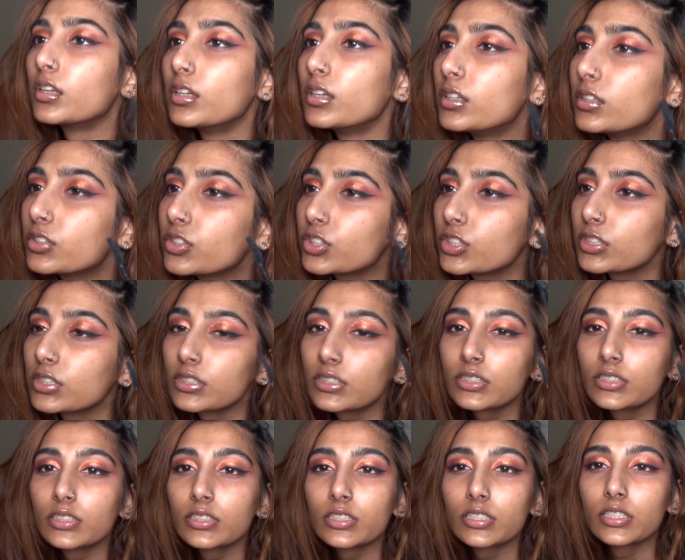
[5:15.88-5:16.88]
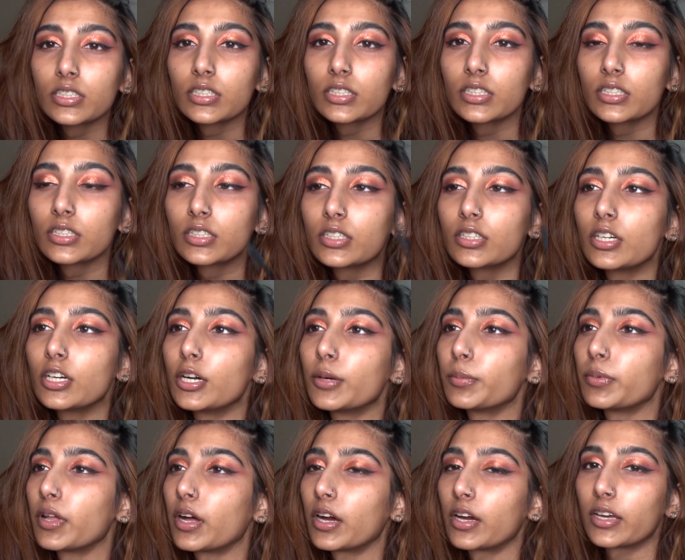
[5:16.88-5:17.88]
and just
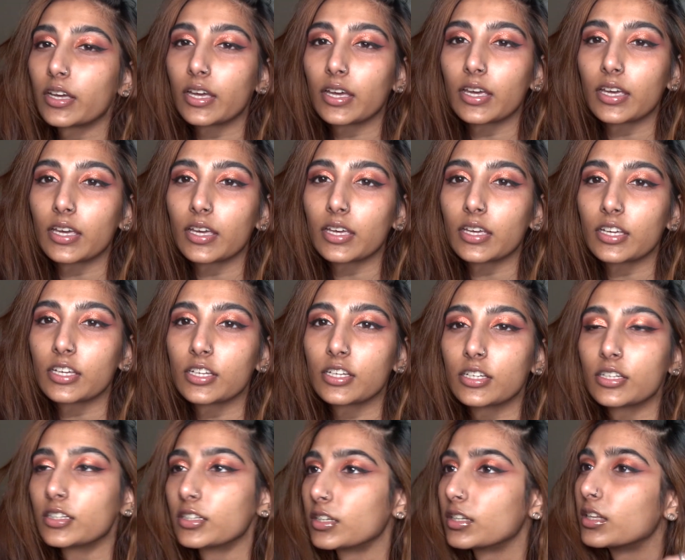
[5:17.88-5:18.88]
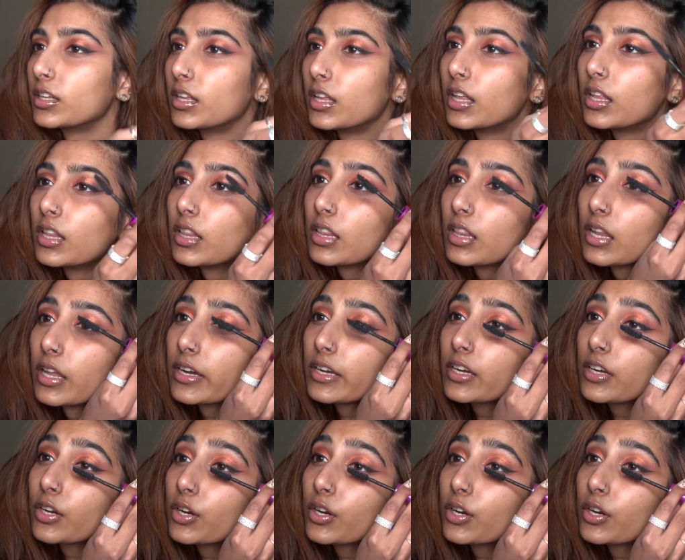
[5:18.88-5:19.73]
apply a light